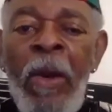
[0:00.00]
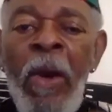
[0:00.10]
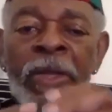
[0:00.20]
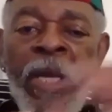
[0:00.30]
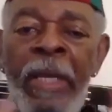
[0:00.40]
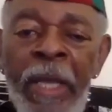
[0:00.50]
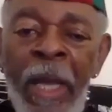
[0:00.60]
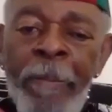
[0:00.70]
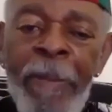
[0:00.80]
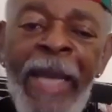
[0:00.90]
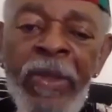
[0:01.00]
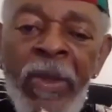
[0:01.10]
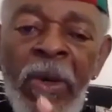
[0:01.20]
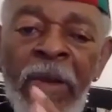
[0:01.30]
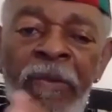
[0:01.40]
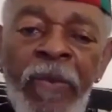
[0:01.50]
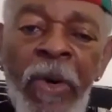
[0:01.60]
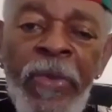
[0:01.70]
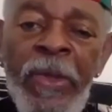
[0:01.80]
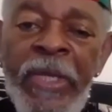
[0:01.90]
And then back to
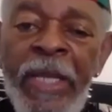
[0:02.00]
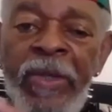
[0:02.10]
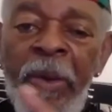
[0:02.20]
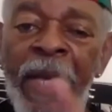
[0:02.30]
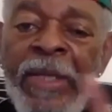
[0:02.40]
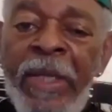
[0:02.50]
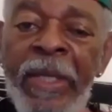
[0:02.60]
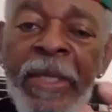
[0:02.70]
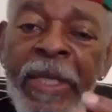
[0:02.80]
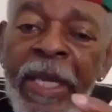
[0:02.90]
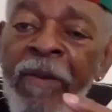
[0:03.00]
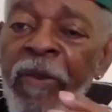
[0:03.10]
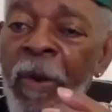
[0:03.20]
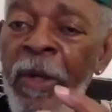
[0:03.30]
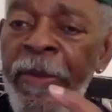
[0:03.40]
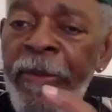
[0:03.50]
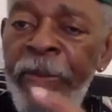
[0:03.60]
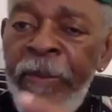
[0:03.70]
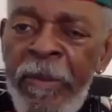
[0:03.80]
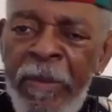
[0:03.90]
Cornforth, on such questions, therefore,
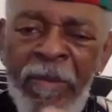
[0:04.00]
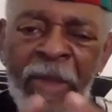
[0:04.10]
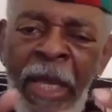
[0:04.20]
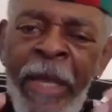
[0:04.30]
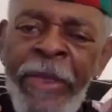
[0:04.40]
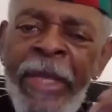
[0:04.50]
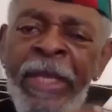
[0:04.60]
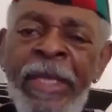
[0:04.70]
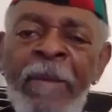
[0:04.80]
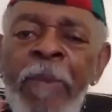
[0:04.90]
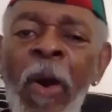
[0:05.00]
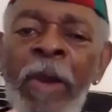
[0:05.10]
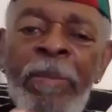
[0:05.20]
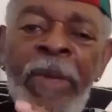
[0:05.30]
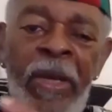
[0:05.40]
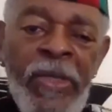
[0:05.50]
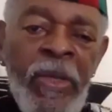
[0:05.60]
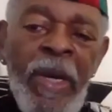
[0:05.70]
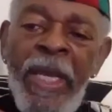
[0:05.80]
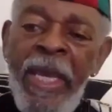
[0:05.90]
and this is important because
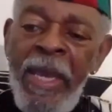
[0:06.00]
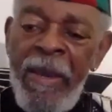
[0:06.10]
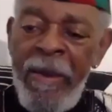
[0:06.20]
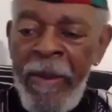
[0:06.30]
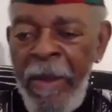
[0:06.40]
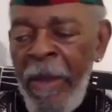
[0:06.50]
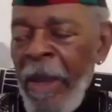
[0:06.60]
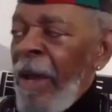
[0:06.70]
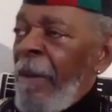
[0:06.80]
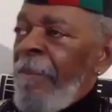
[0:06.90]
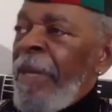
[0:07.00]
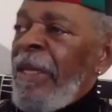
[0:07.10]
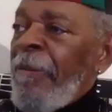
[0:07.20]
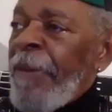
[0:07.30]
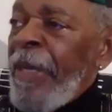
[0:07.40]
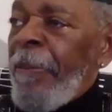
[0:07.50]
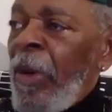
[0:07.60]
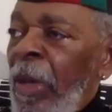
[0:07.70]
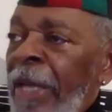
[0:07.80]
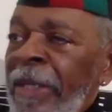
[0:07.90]
you're going to hear many
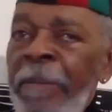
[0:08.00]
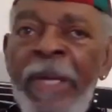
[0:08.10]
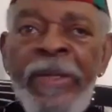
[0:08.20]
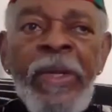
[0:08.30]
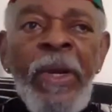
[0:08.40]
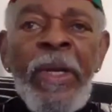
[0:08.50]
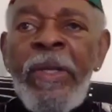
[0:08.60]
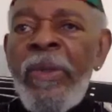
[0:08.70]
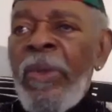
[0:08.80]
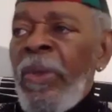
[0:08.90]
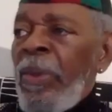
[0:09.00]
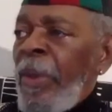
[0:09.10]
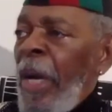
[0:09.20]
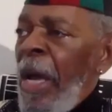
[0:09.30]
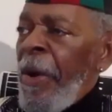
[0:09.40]
people, as I mentioned earlier, who